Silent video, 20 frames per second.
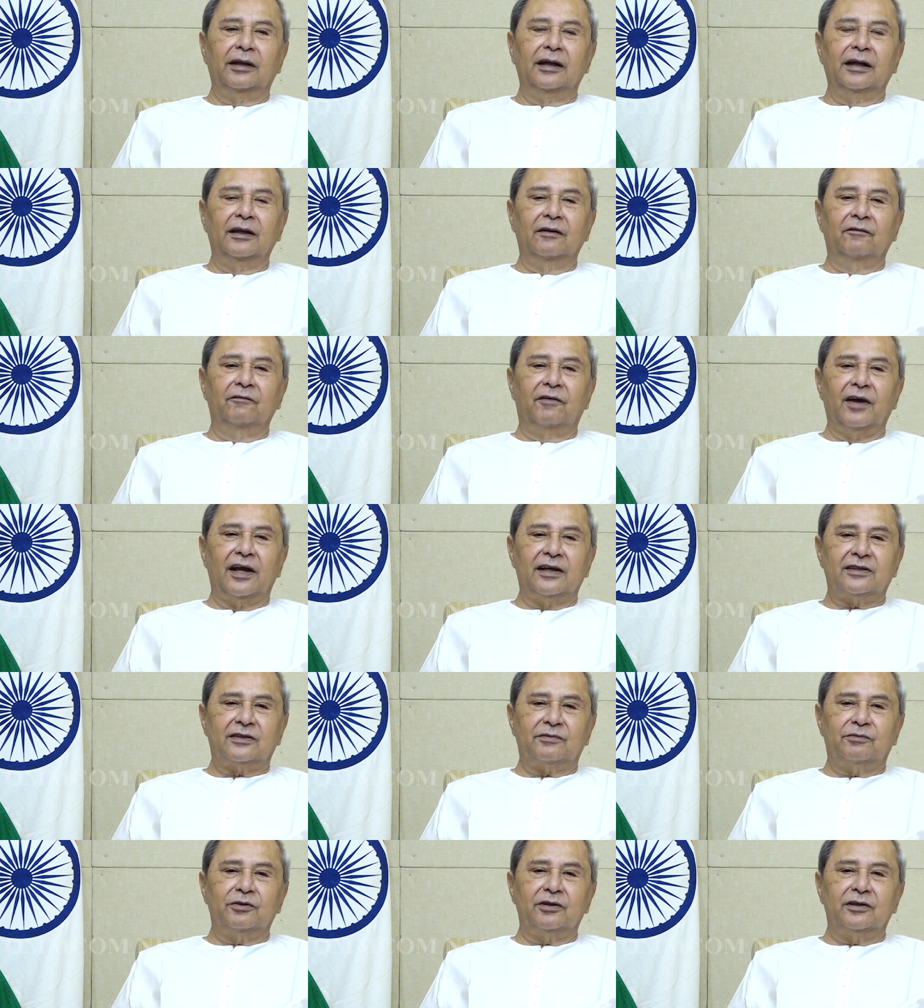
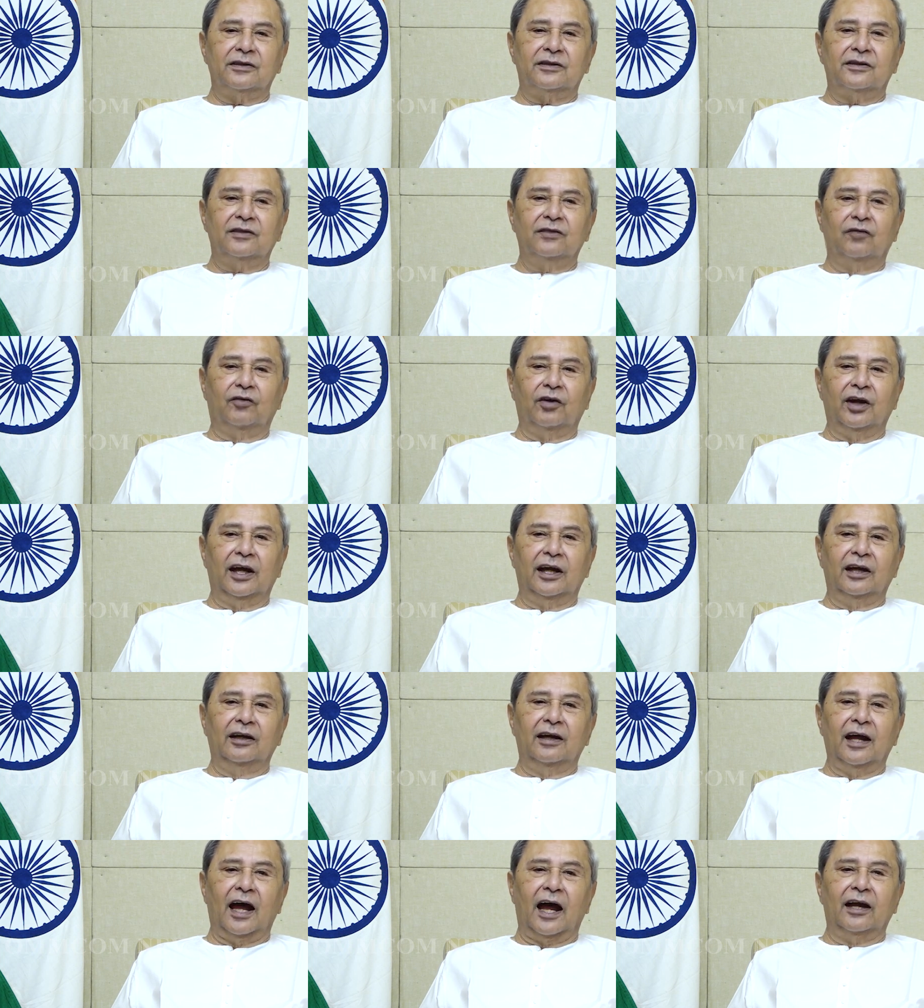investments,
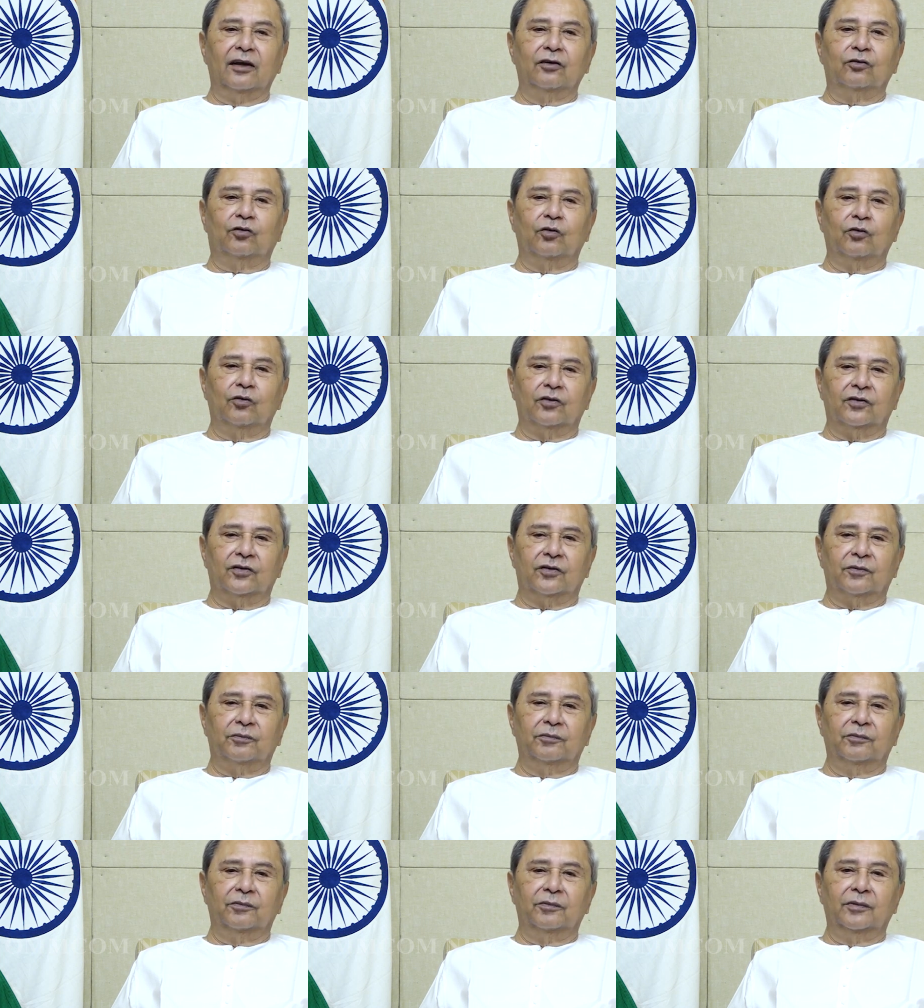trade and
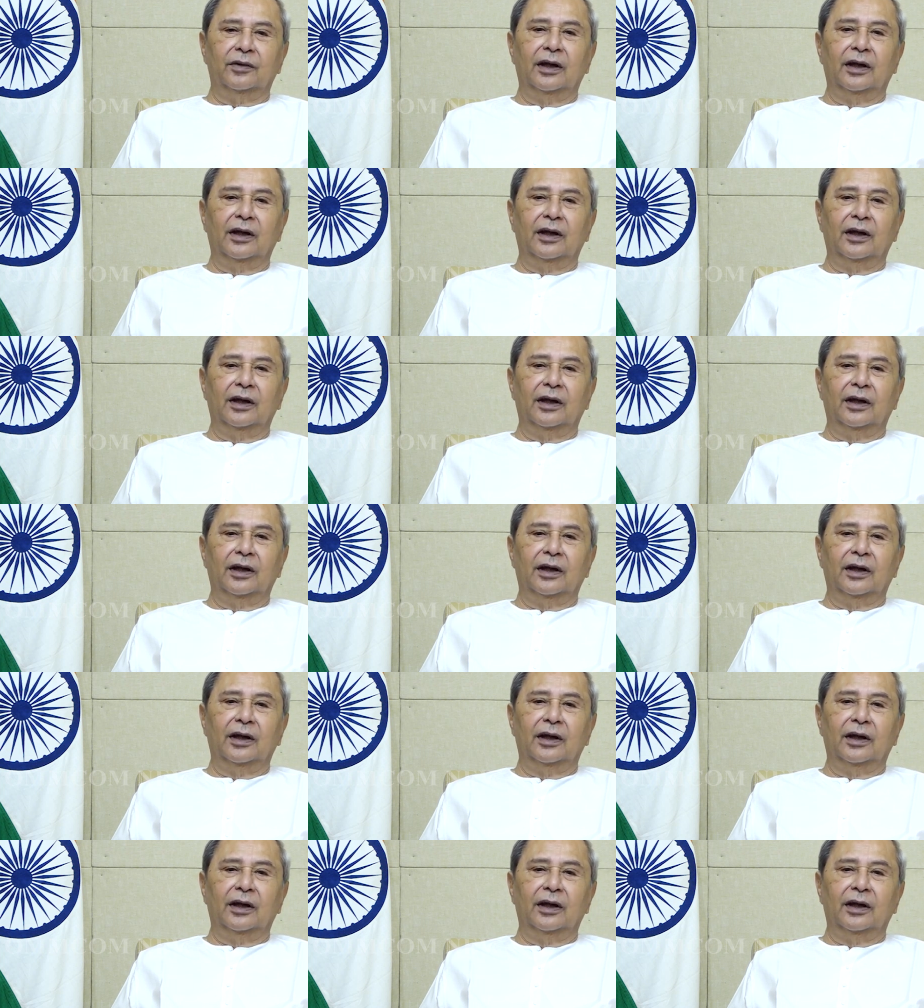tourism